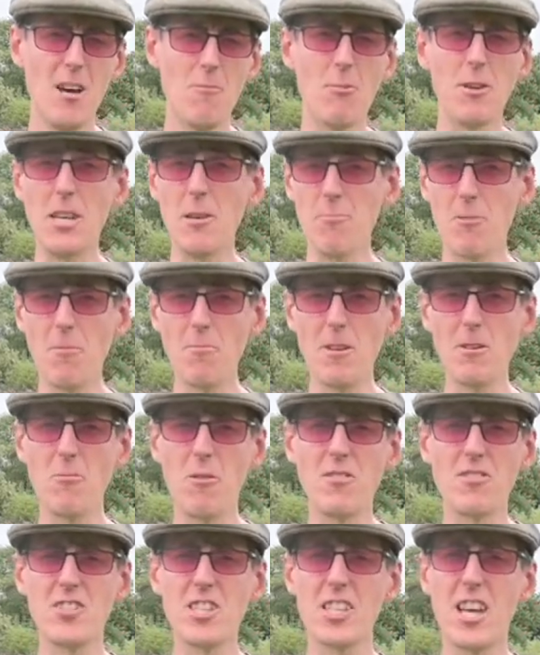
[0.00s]
but you probably
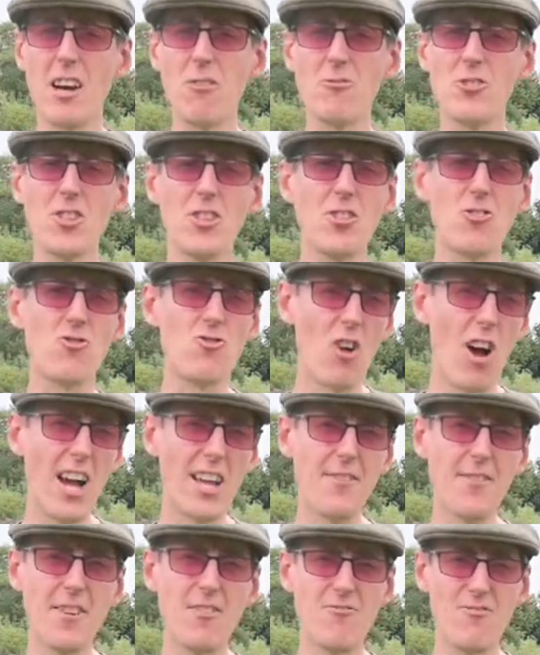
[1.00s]
want to go to the
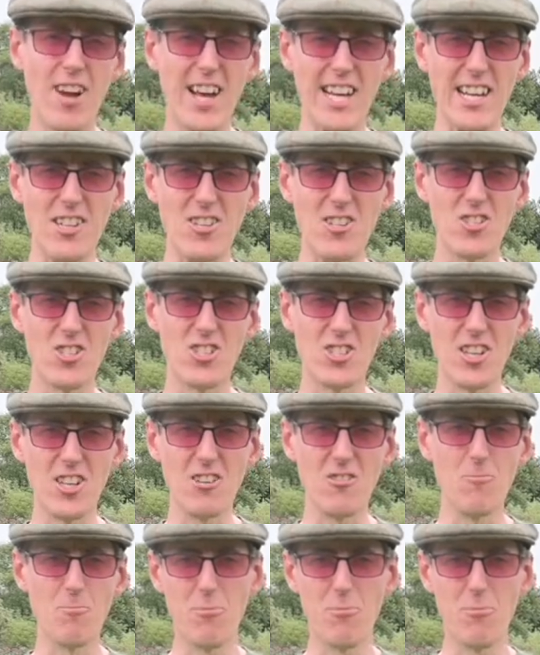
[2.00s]
driving range to